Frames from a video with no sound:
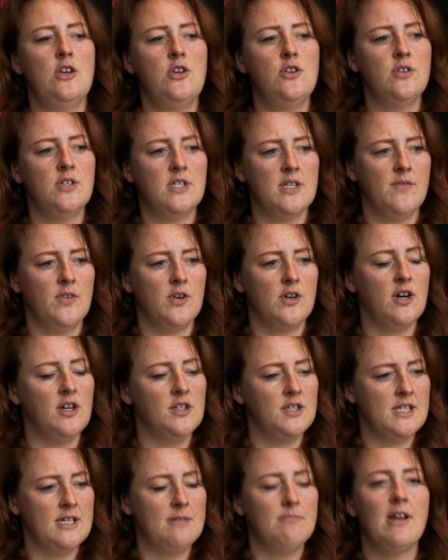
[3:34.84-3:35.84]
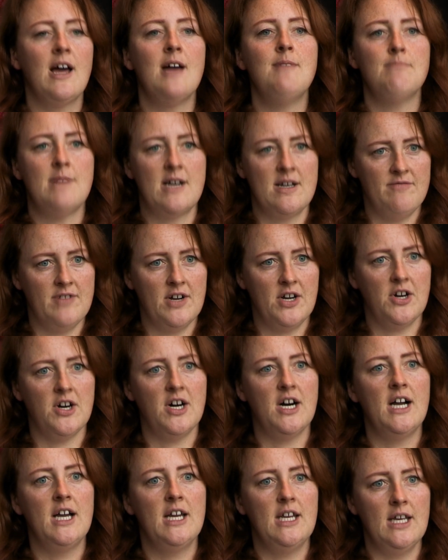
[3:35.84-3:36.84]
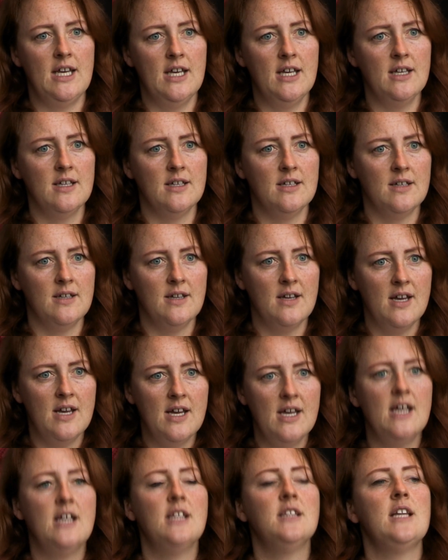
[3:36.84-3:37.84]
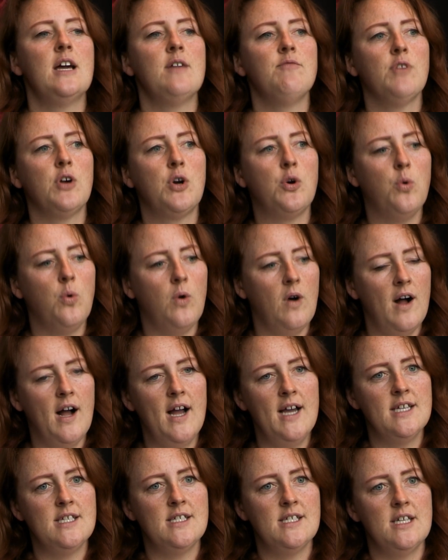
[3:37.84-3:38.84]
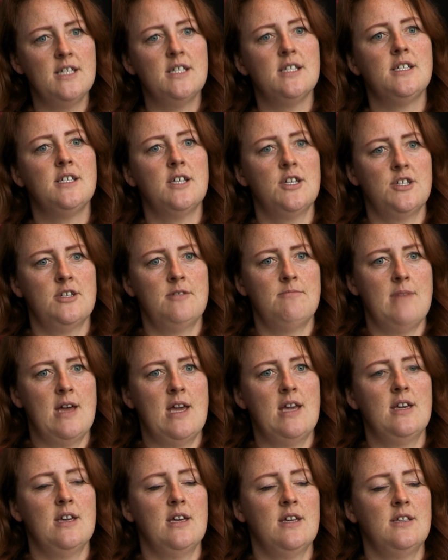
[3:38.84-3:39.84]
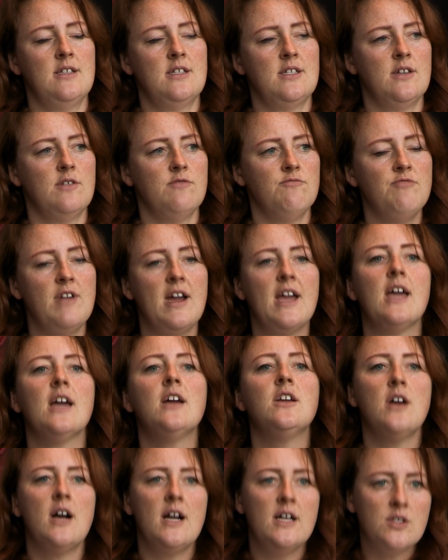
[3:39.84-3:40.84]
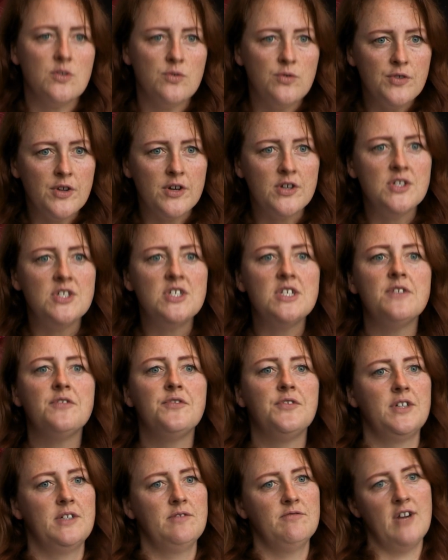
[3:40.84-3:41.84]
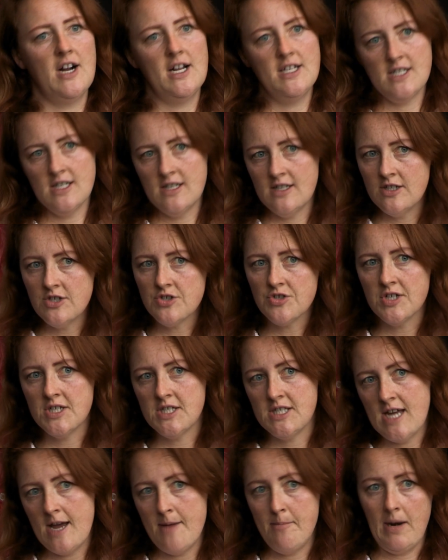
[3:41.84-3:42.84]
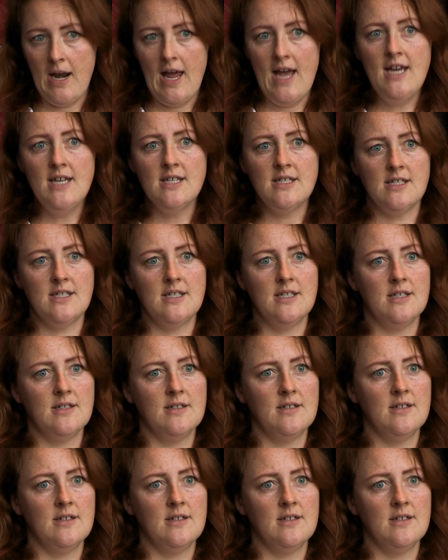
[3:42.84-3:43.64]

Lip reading: use of a concept like mana whakahaere that requires that decision makers recognise all those different rights and interests at place.